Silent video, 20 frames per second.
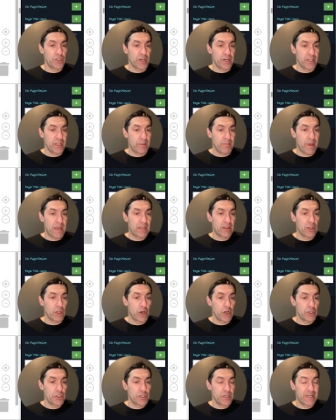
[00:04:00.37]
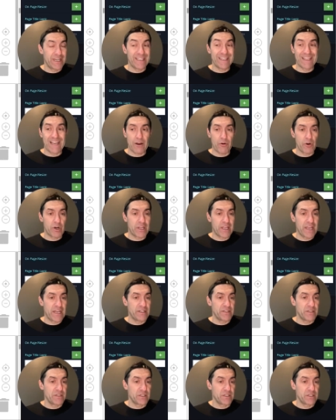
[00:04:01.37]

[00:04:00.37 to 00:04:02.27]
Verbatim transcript: And the main logic in our case is